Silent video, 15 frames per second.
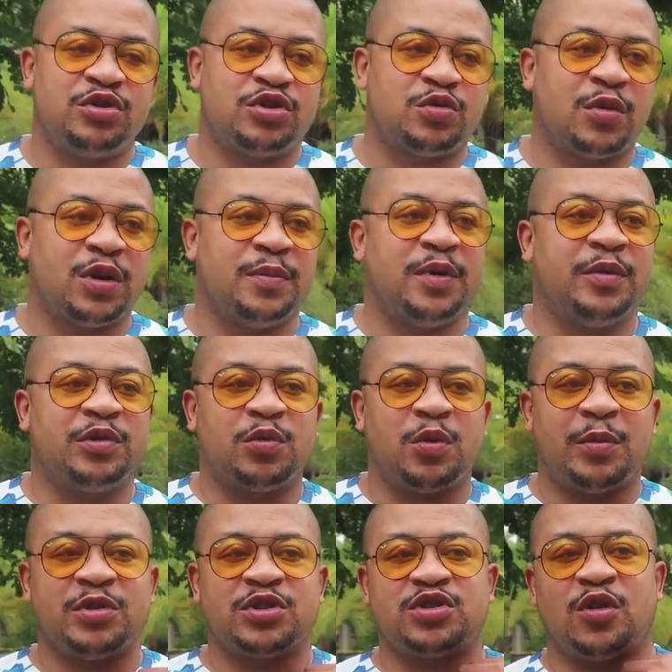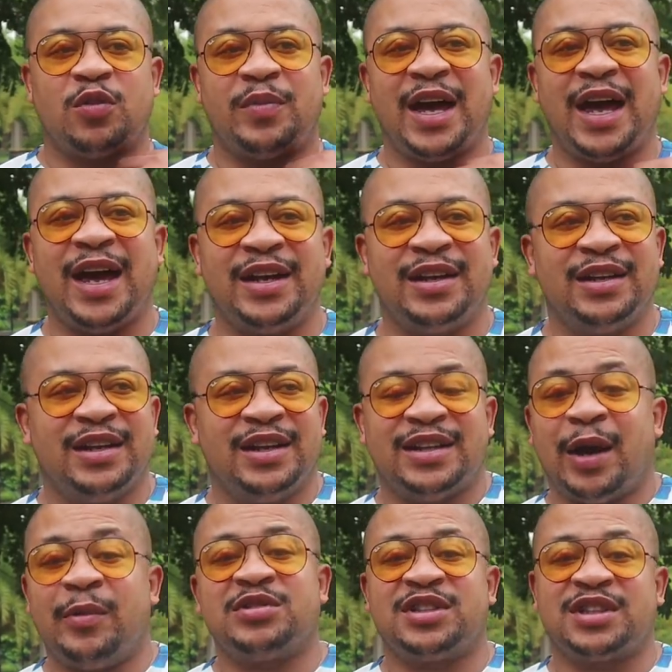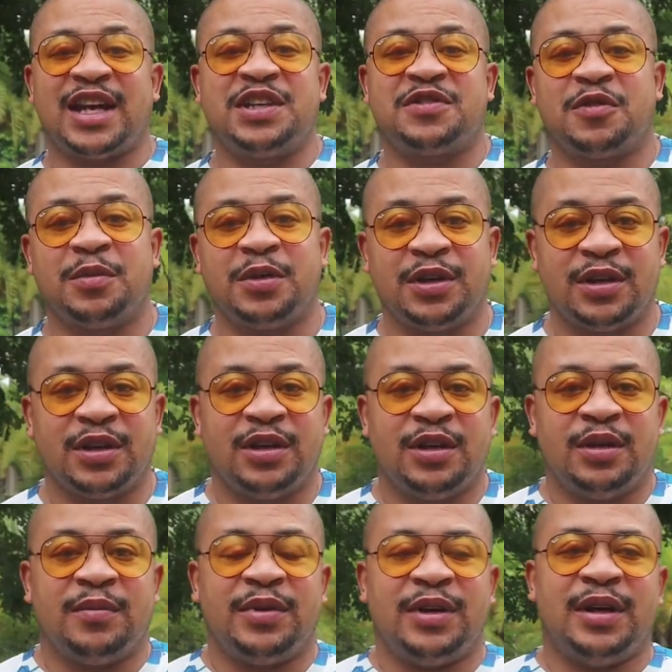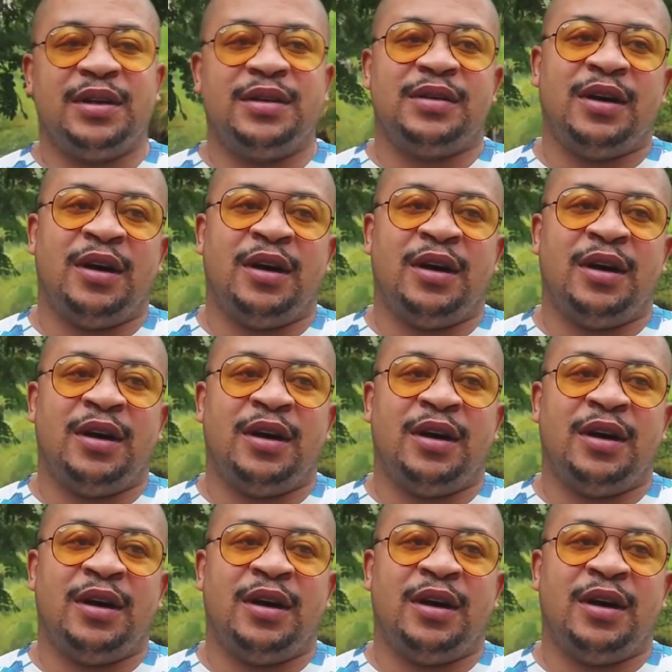You just want to be with the woman so bad. That was the case for me. But,